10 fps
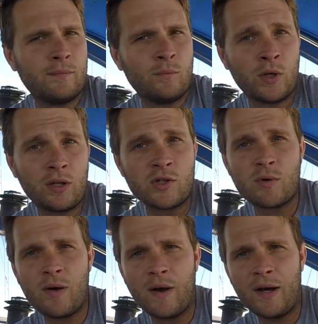we're going to
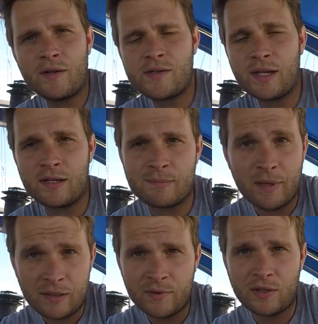do our hardest to get as
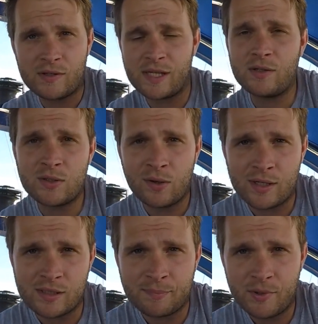many videos out to you
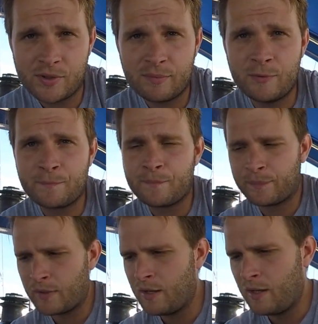guys as possible.
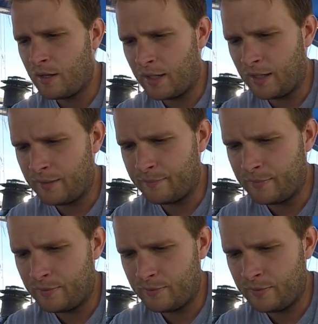
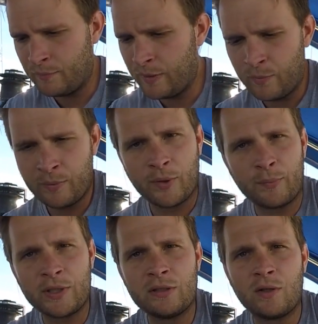we want to
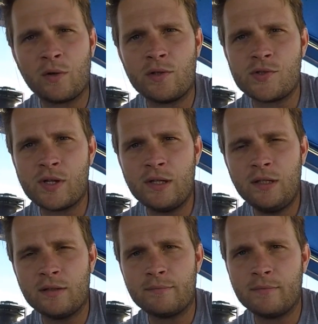bring you along on the
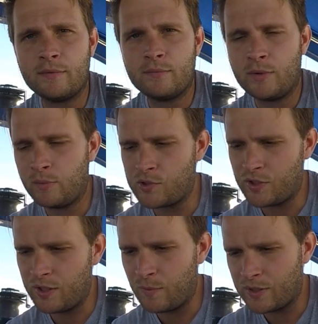journey, and we want to show
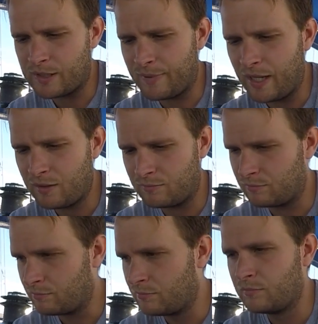you what it's about and
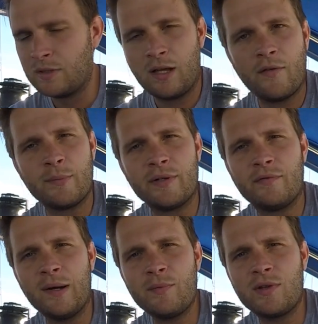have a bit of
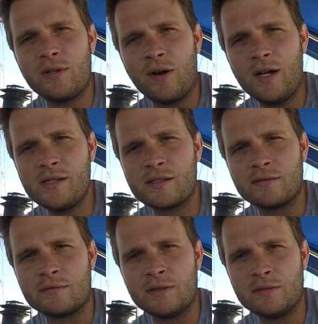fun with you guys,
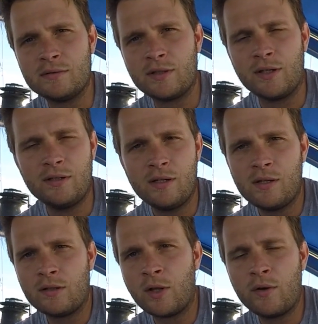and you know,
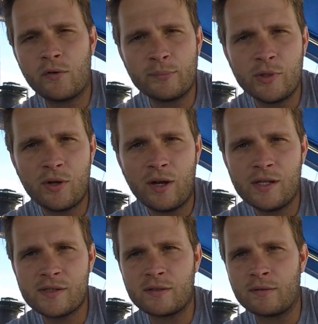learn from you
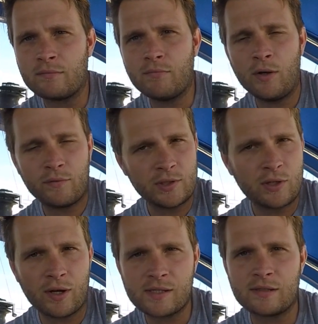guys, and hopefully you
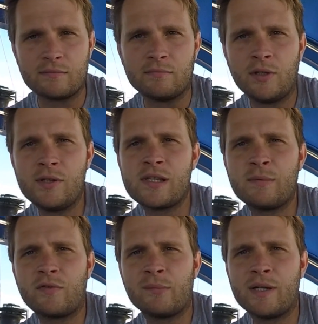guys can learn
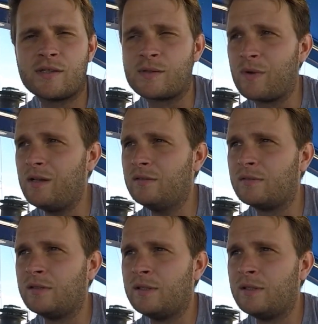something from us as well, and